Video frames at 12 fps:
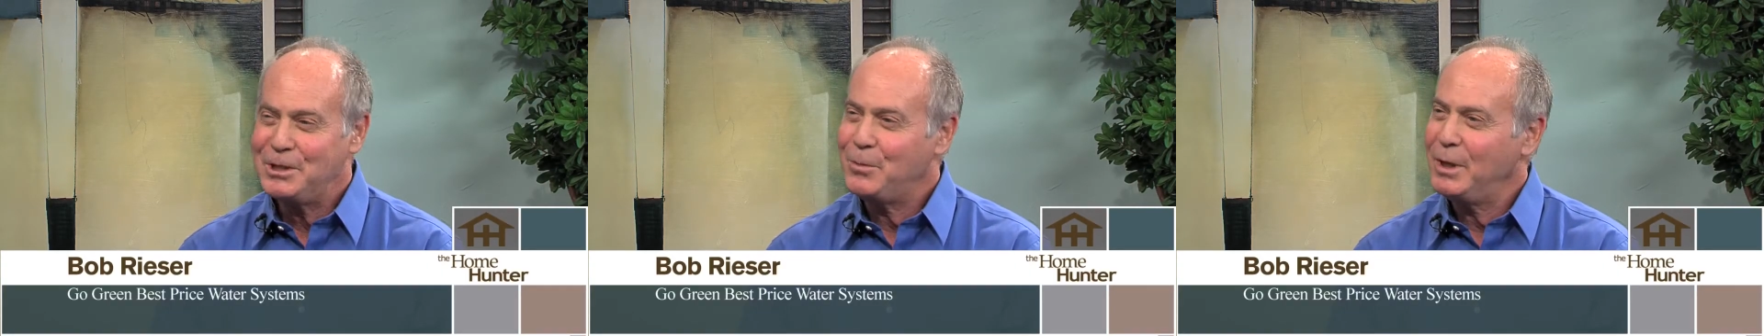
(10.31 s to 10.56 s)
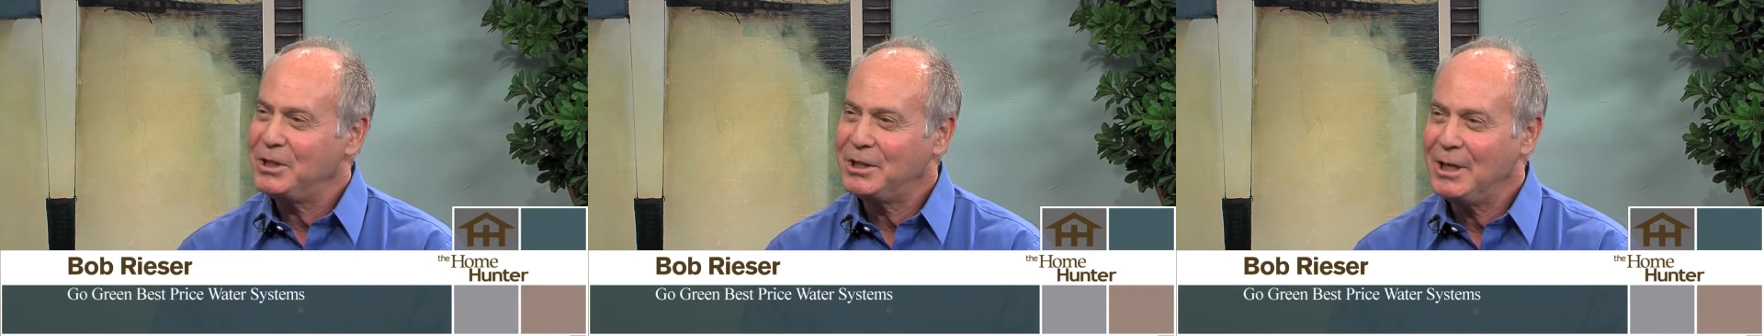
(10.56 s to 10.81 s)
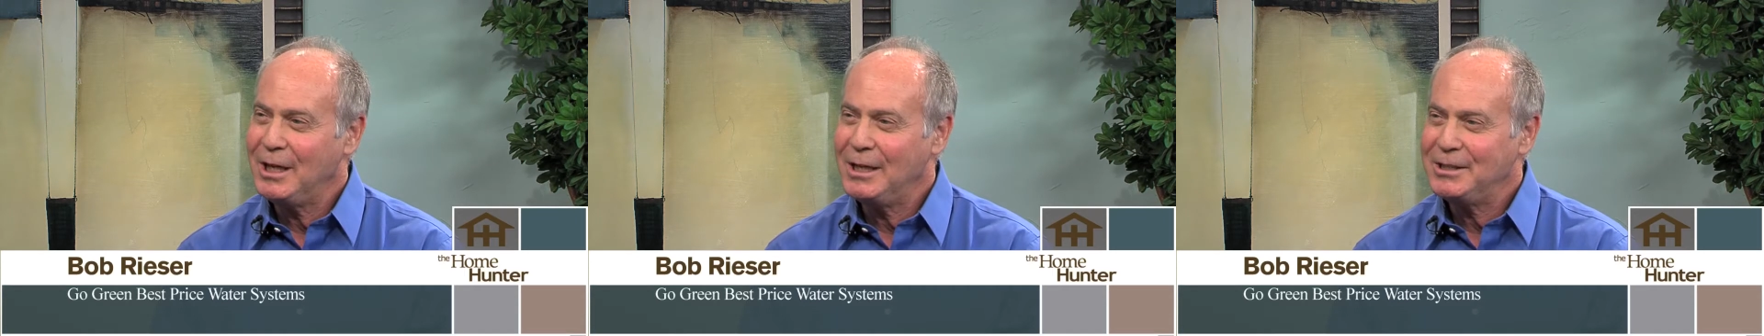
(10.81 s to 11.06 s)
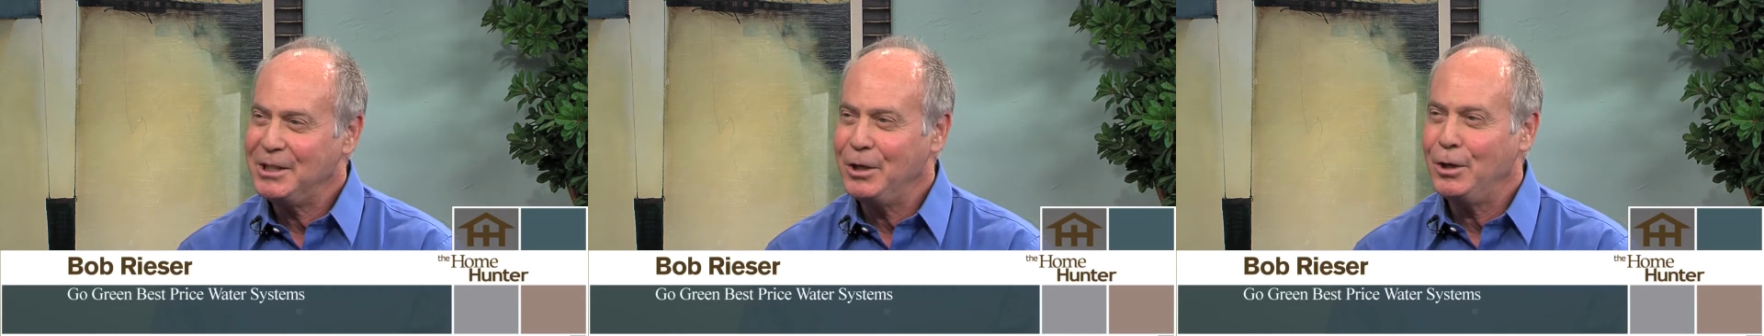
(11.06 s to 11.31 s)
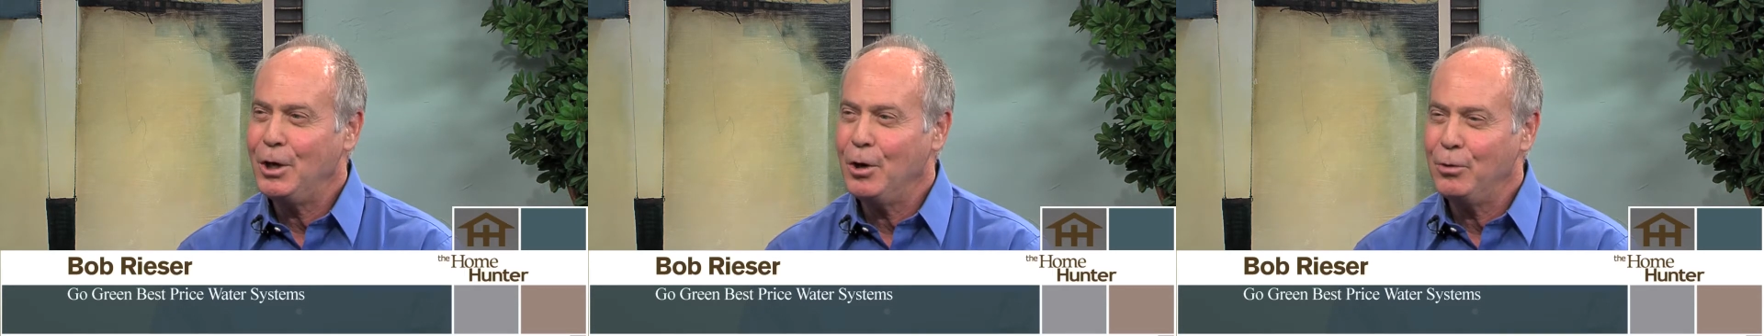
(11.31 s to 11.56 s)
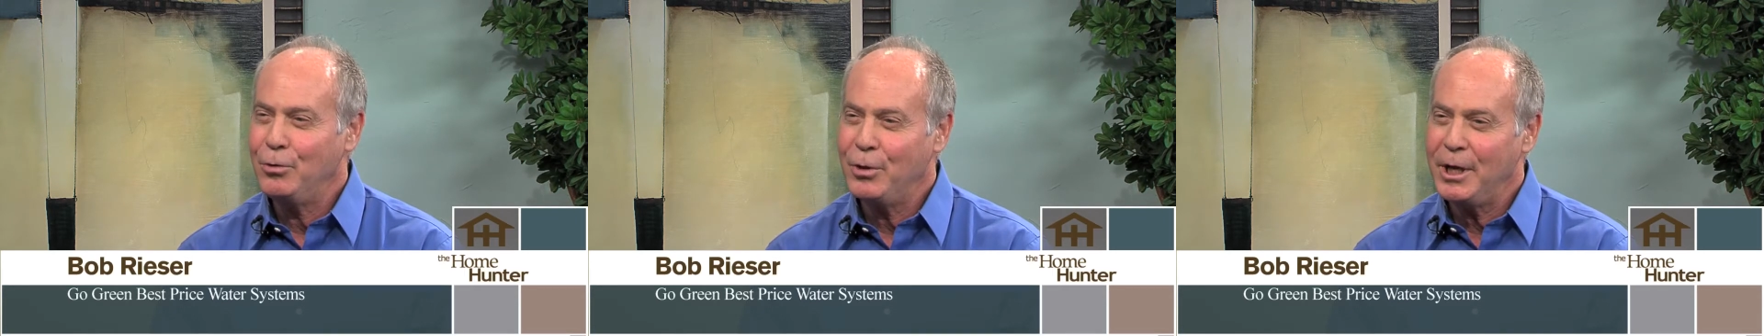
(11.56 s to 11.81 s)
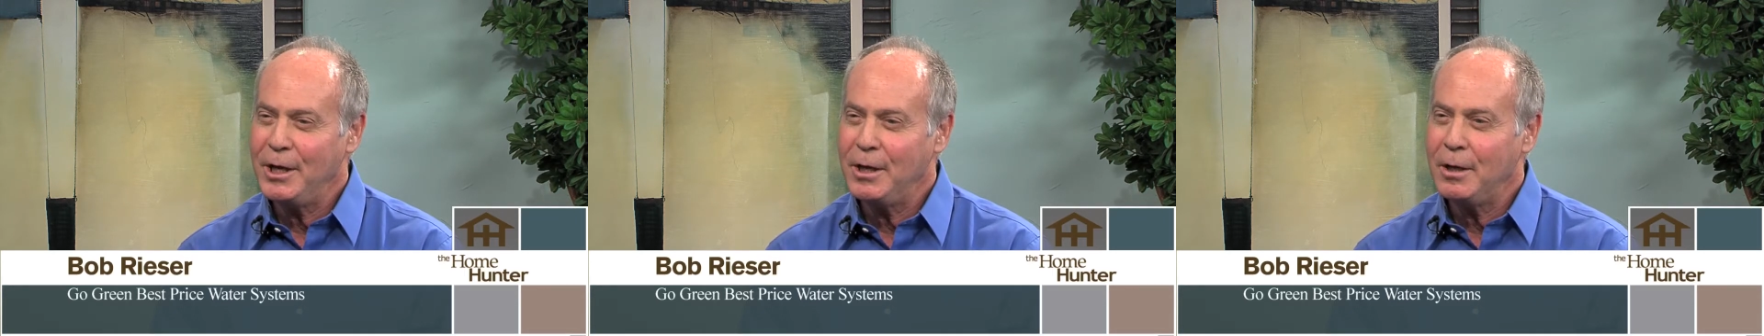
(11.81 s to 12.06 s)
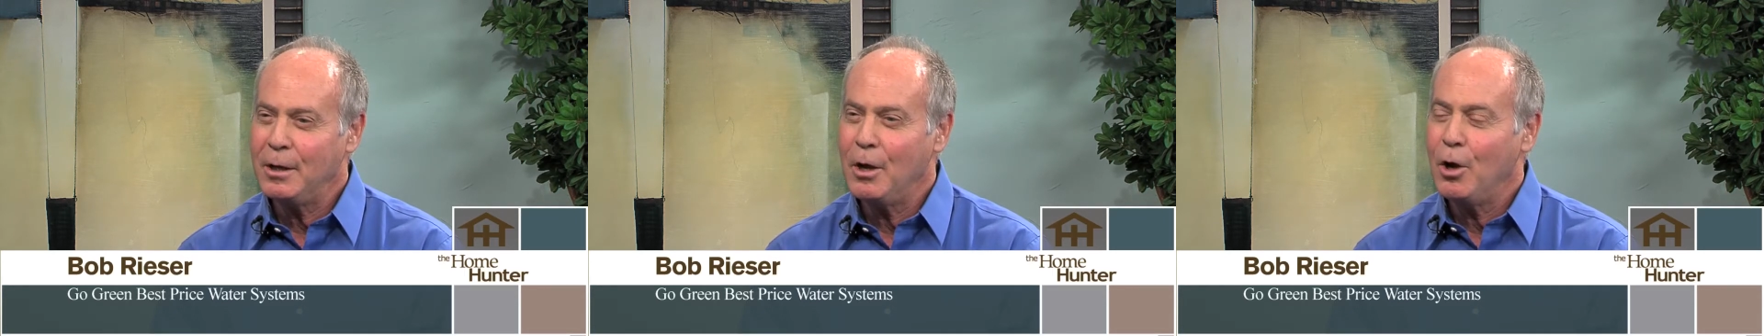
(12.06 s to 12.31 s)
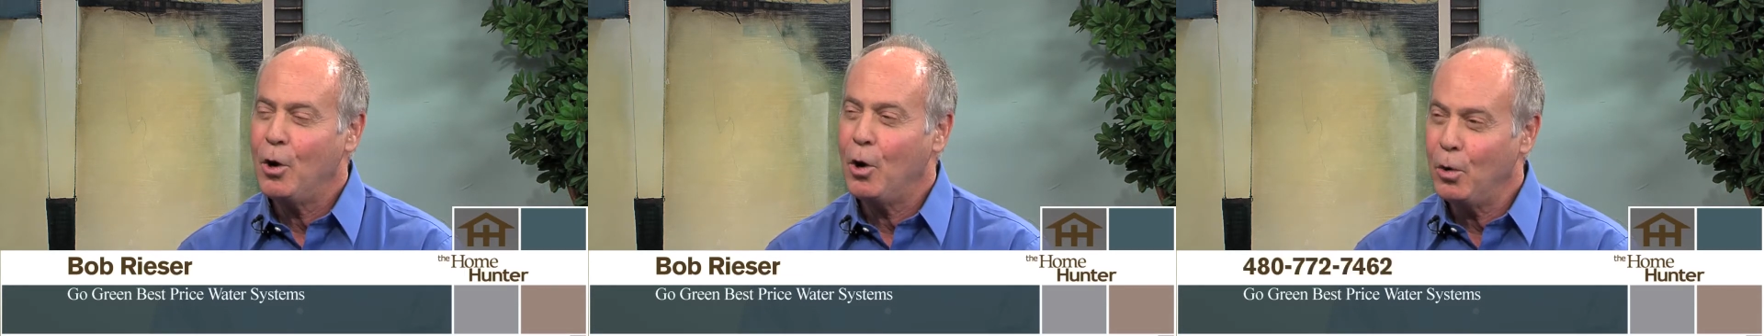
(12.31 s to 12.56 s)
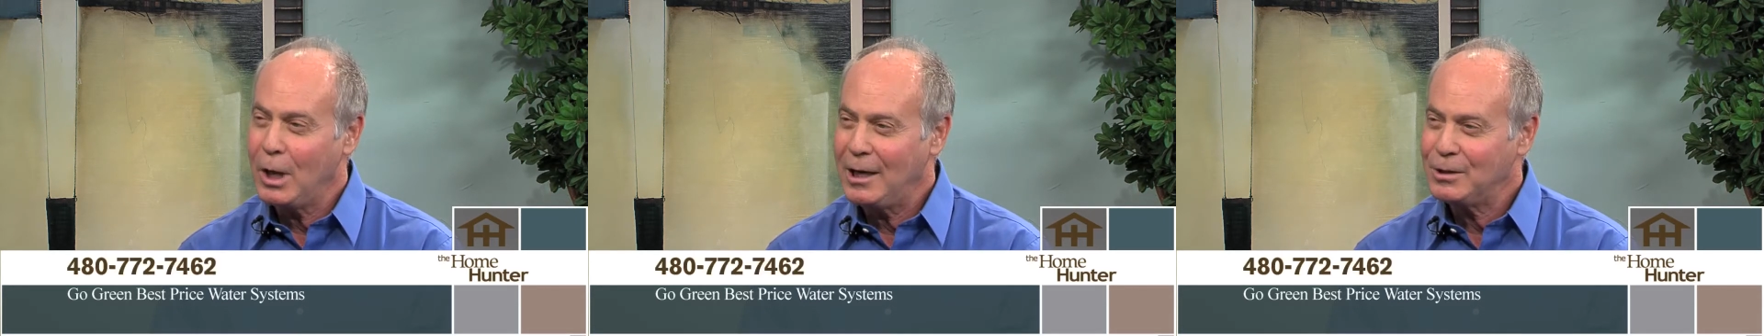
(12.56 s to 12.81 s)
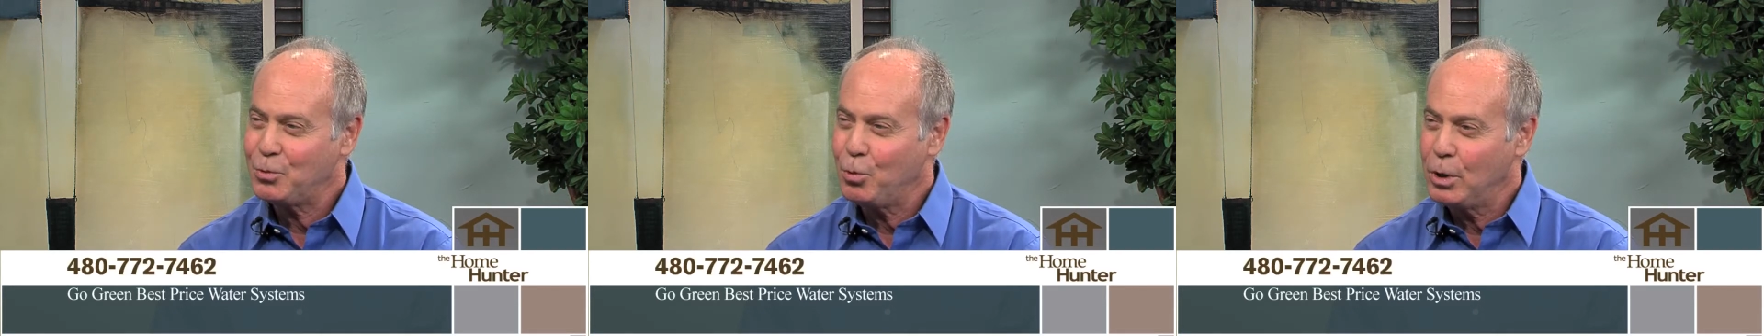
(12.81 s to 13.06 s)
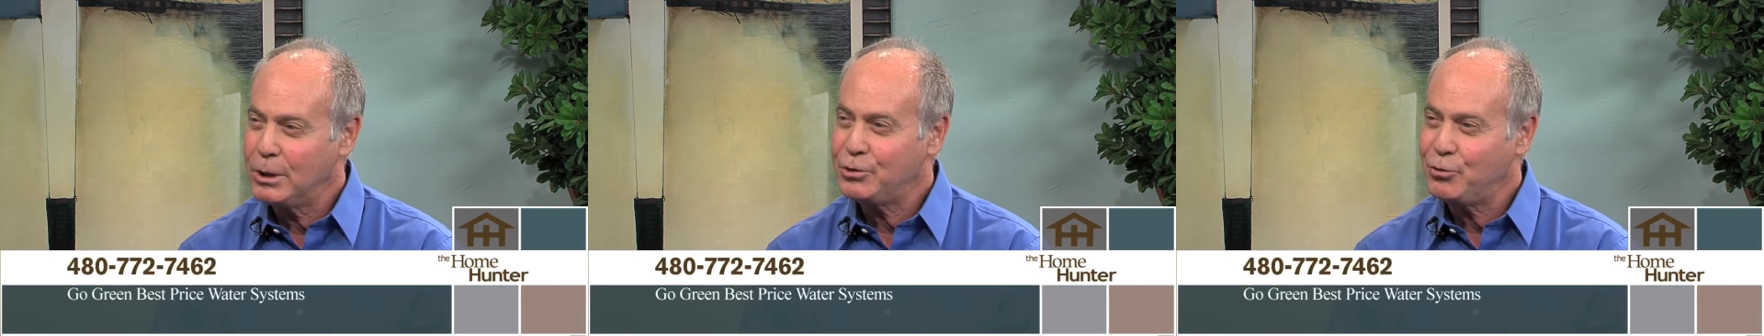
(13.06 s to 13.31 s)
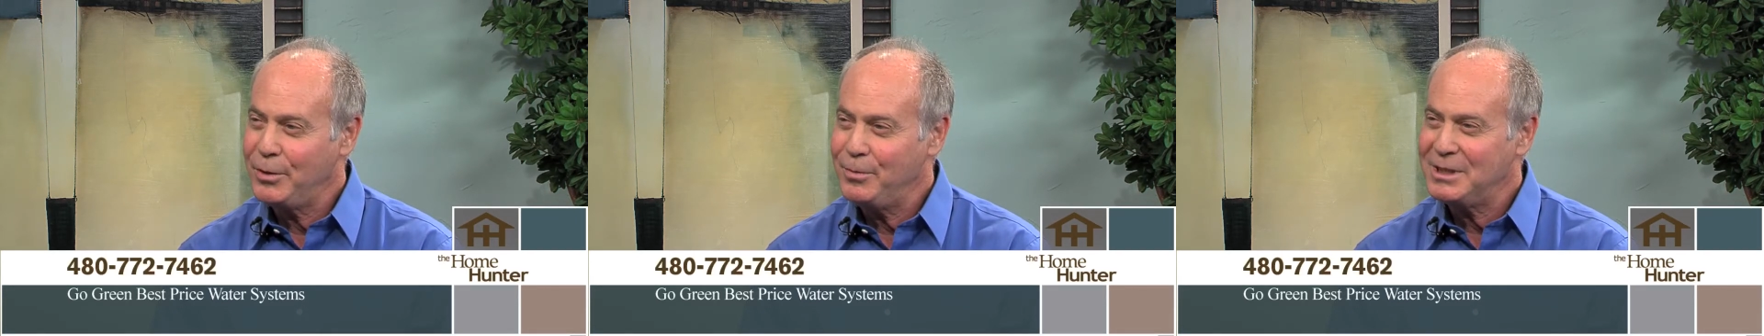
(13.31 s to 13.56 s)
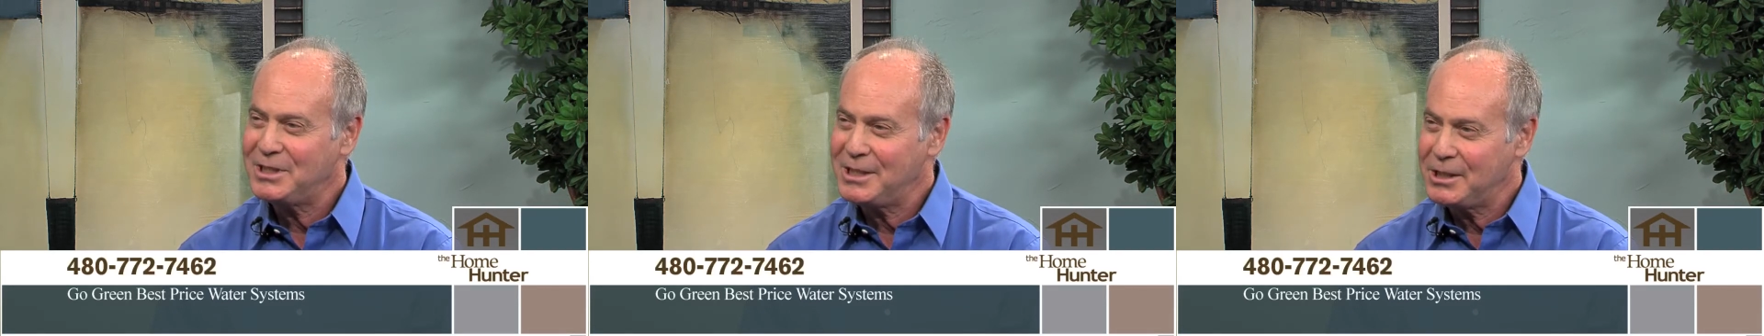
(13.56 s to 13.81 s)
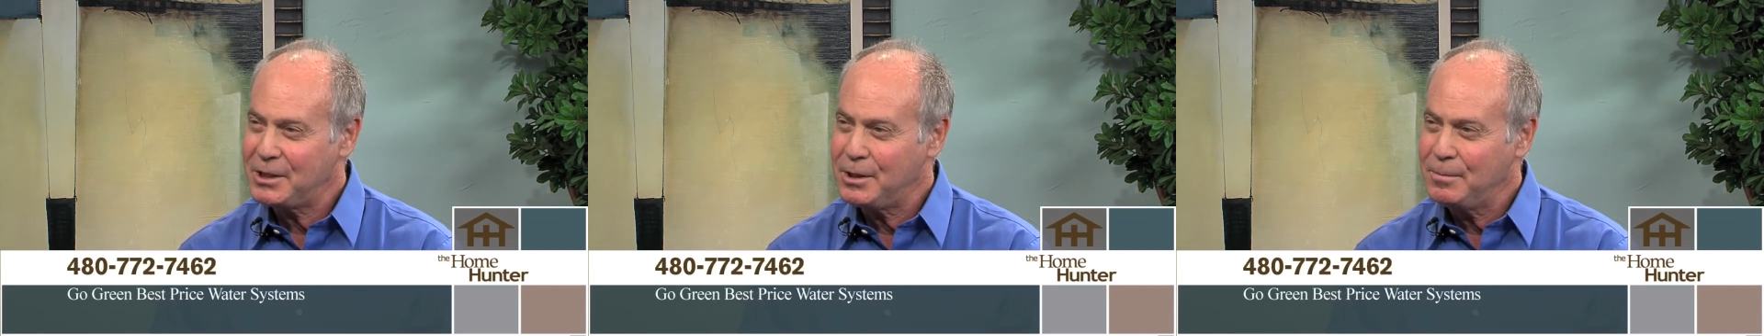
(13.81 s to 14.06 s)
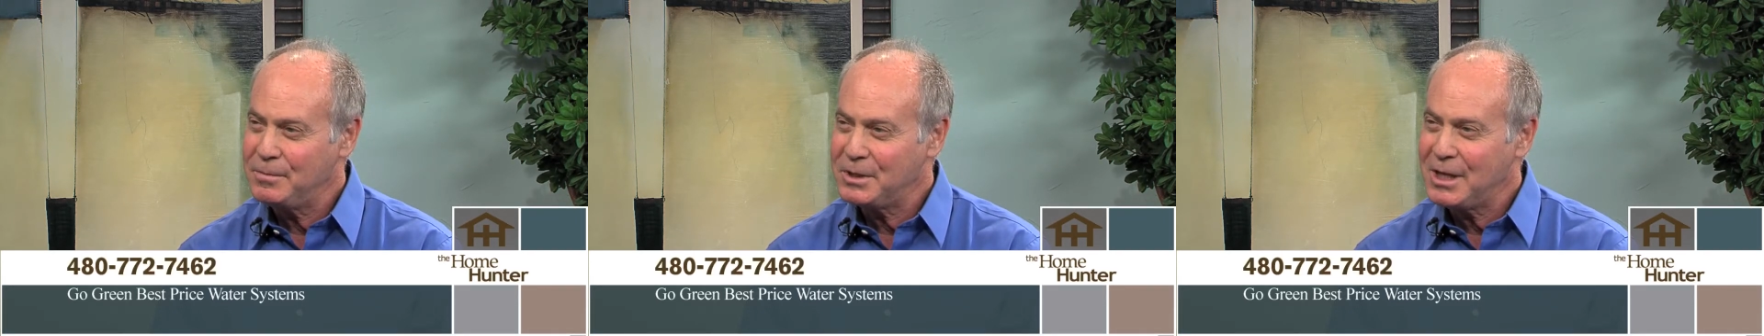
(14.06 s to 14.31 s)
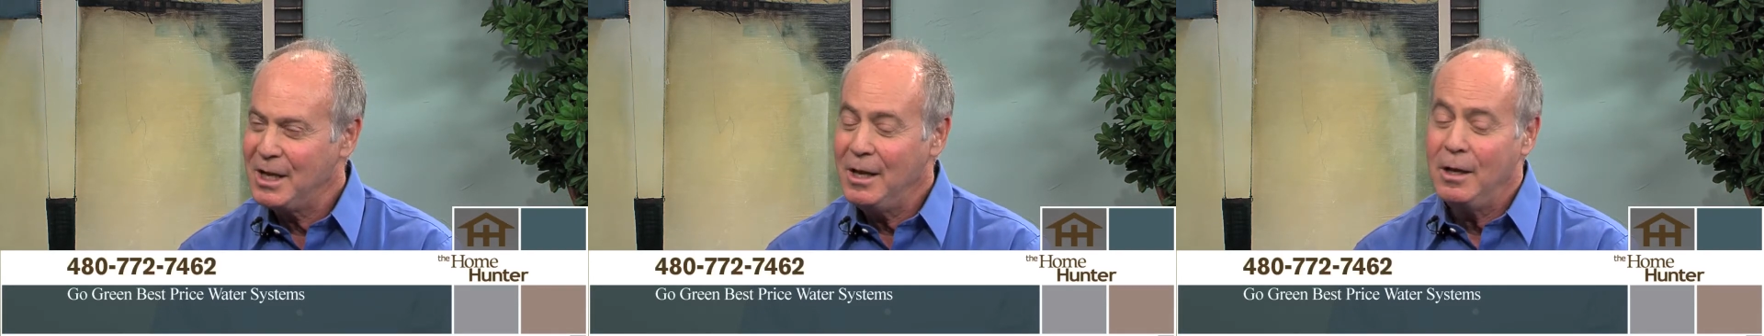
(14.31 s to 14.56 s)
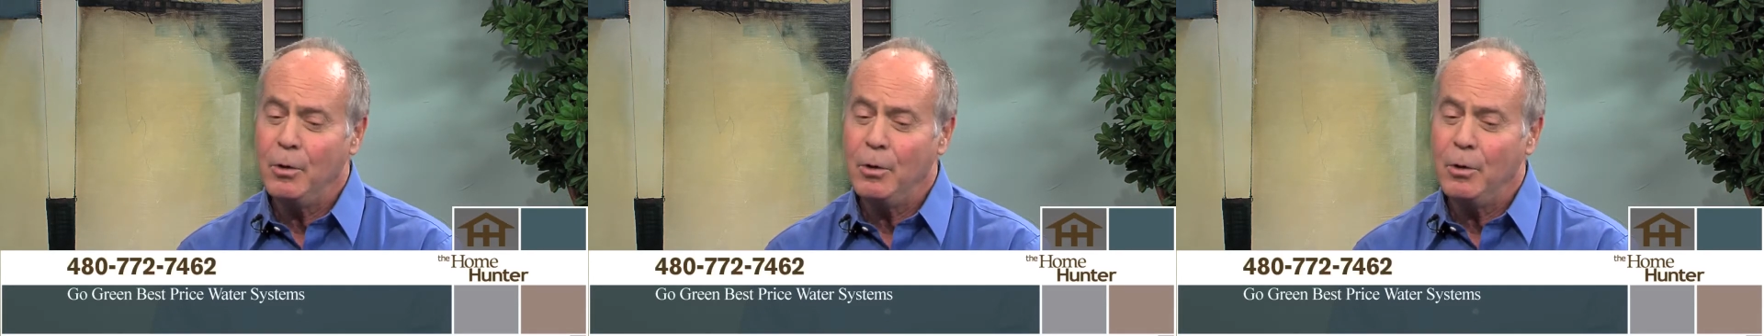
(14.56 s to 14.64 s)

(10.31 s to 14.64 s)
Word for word: We specialize in Go Green whole house water treatment systems.